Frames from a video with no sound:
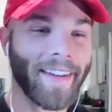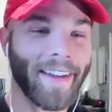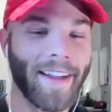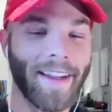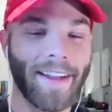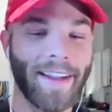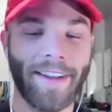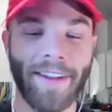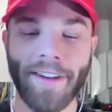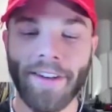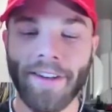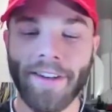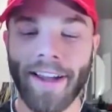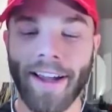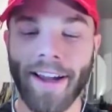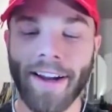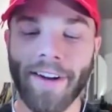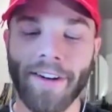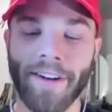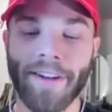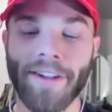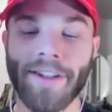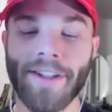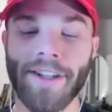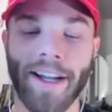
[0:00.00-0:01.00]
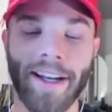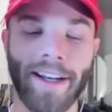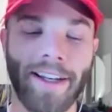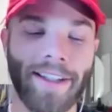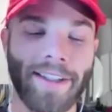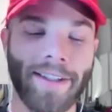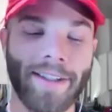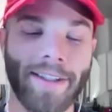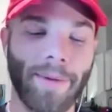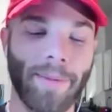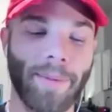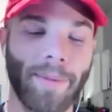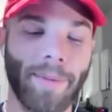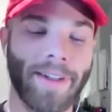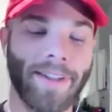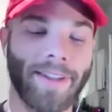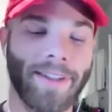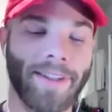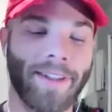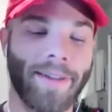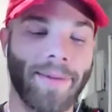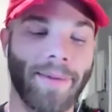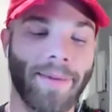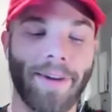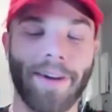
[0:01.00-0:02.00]
Dude, Dan Crenshaw needs to be
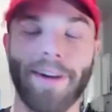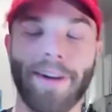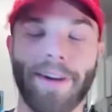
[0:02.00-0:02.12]
president, bro.